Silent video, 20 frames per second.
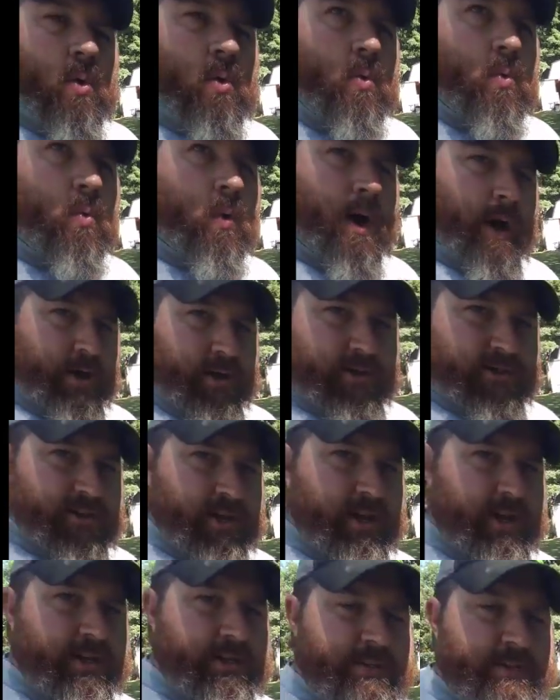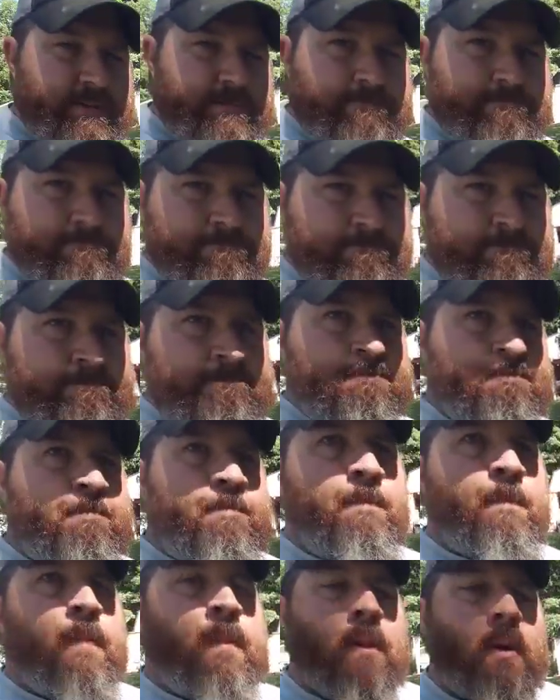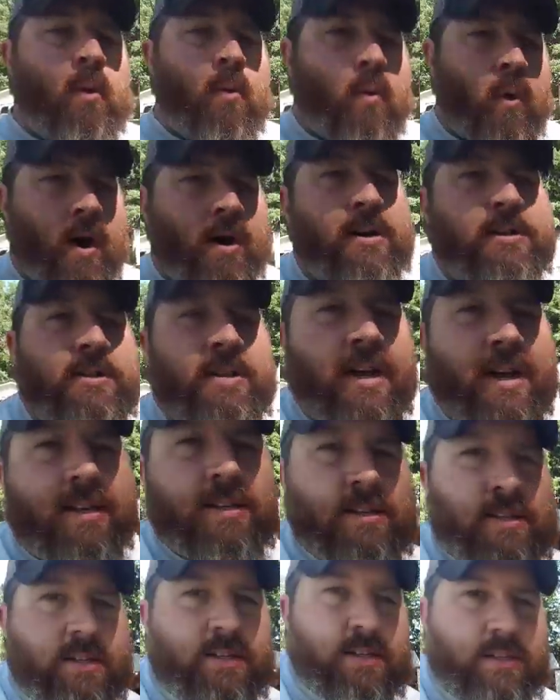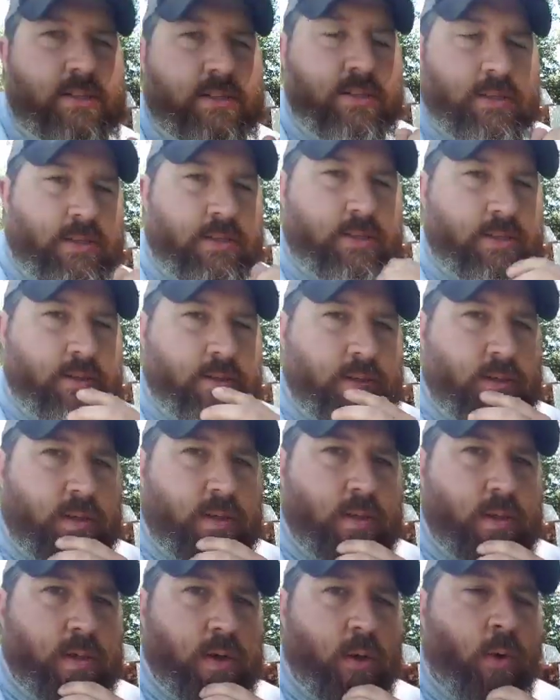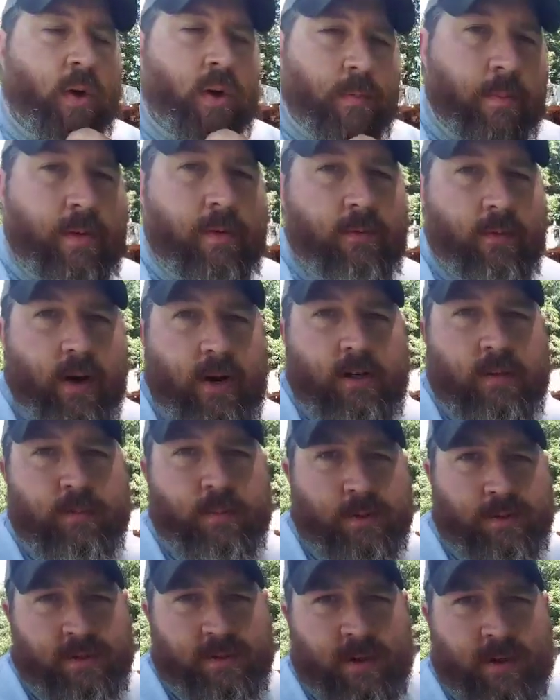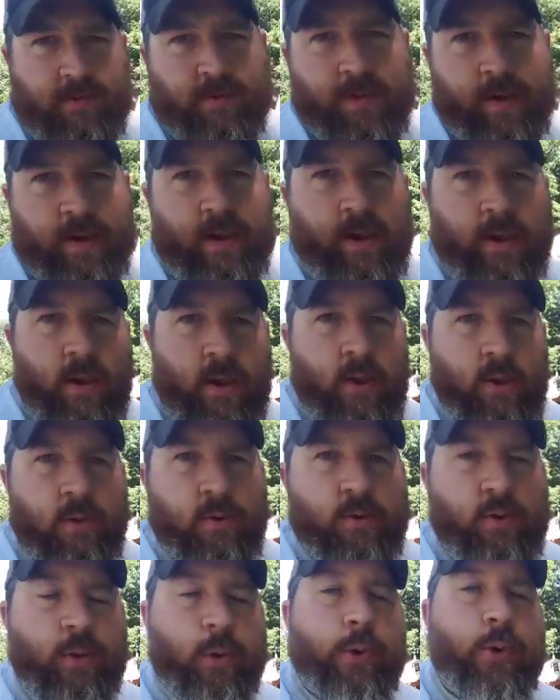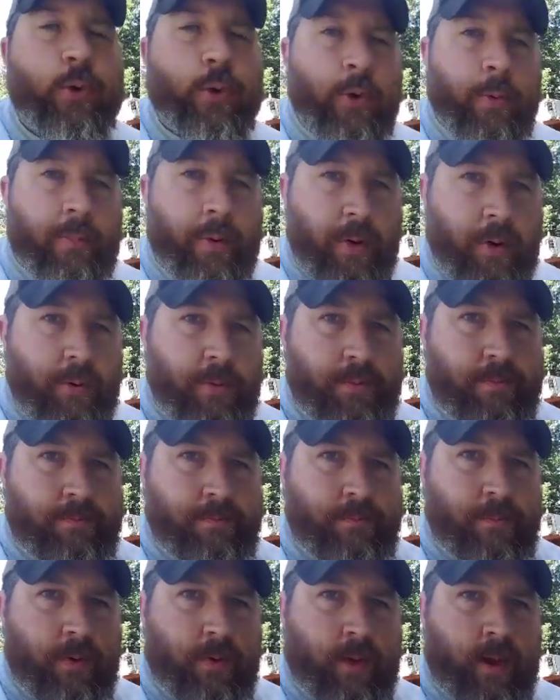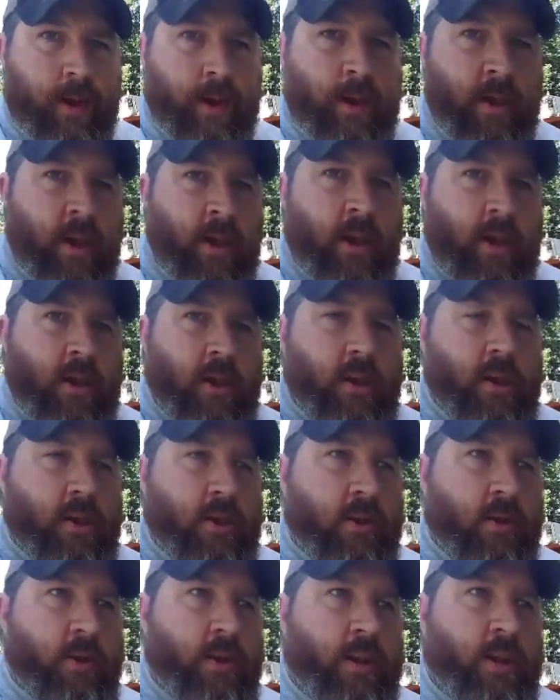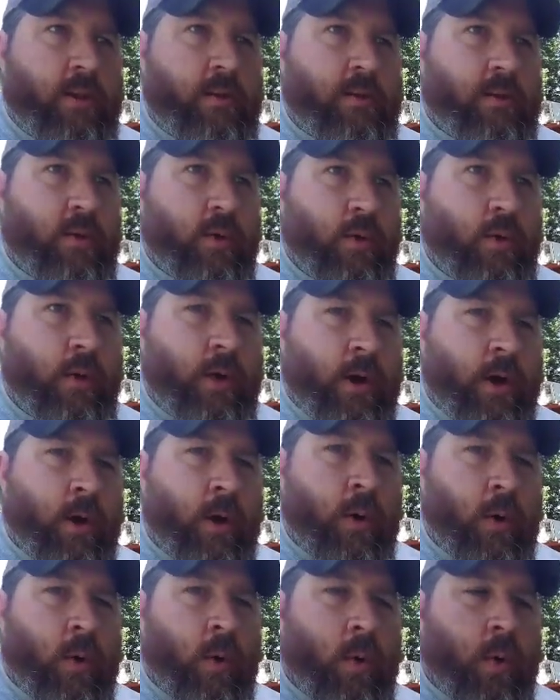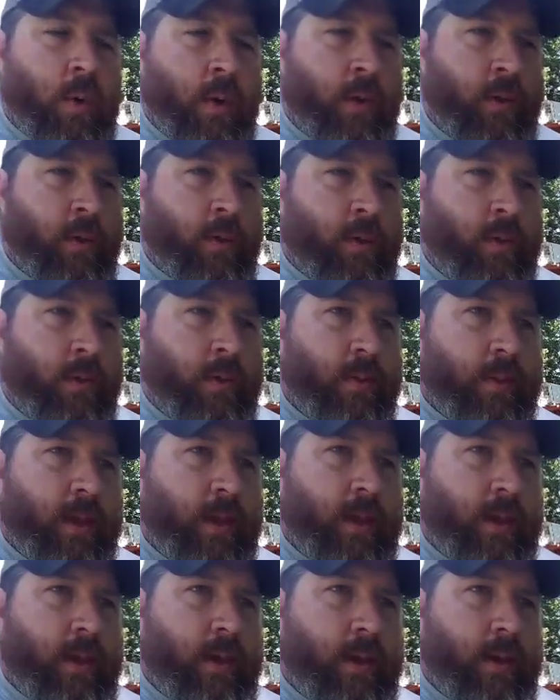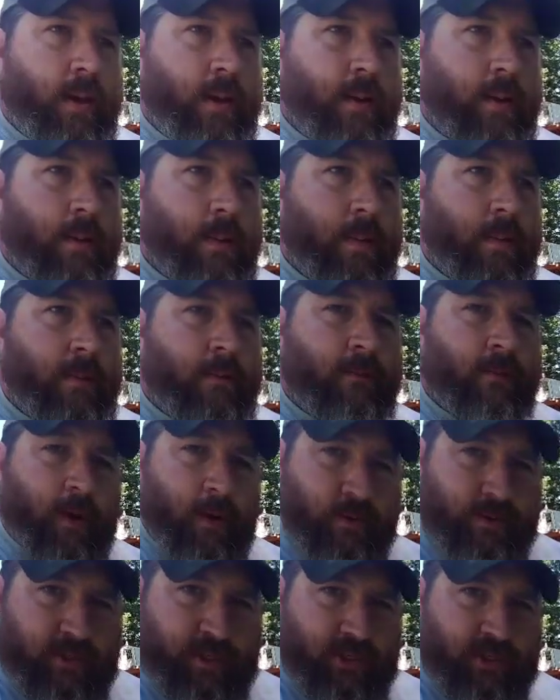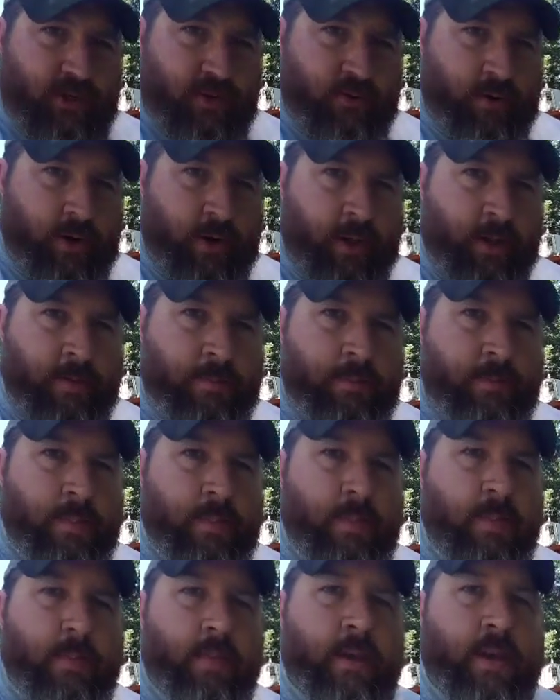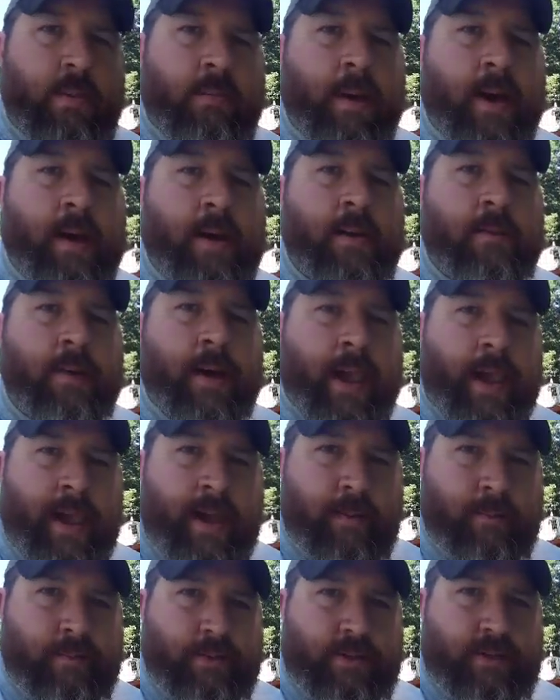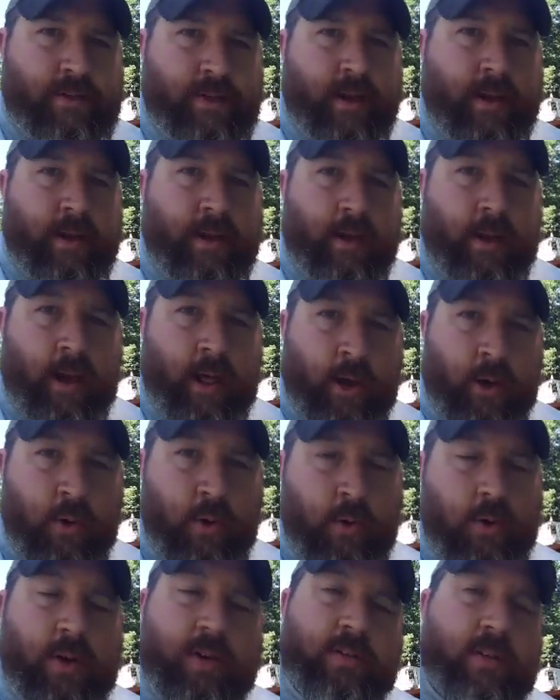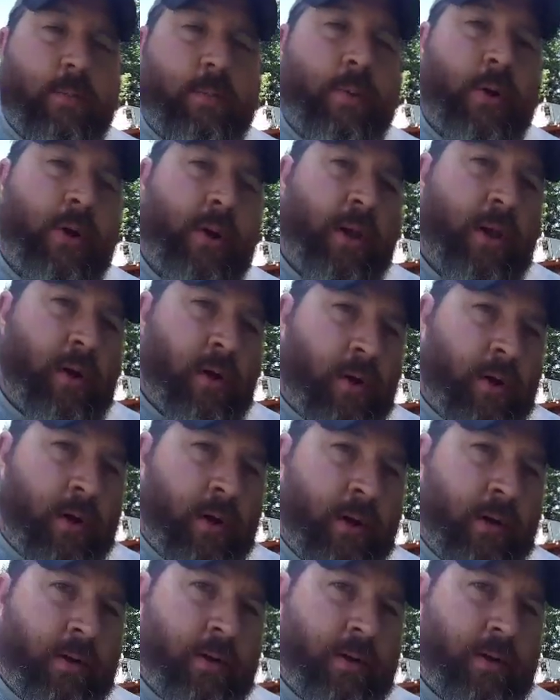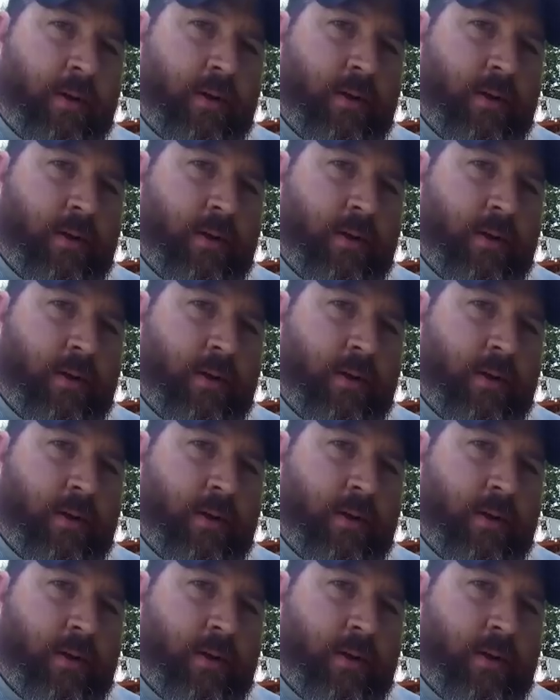wire size. Wire size is going to very specific to your boat, okay? You need to know the volts that you're running, the amount of amps and load that you're putting on